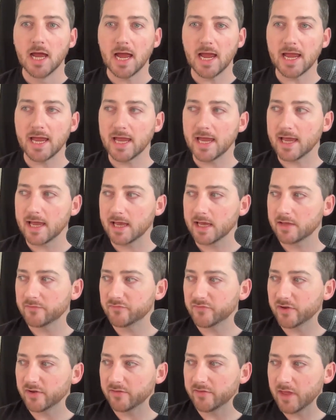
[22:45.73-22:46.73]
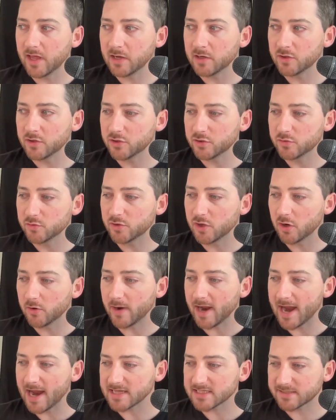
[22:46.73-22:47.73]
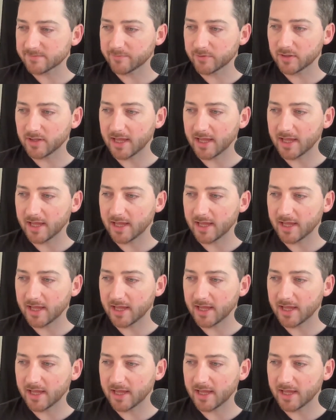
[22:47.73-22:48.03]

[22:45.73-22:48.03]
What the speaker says: And then you go ask for